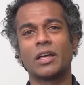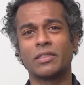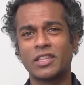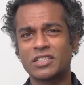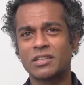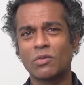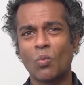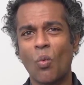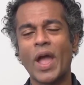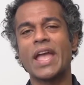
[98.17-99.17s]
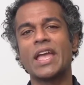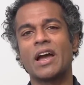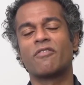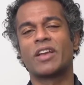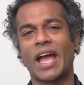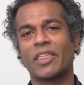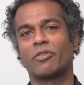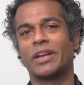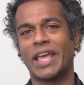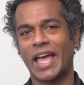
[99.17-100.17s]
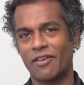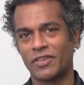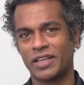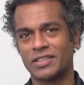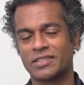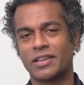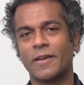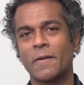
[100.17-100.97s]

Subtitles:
this way of gathering evidence,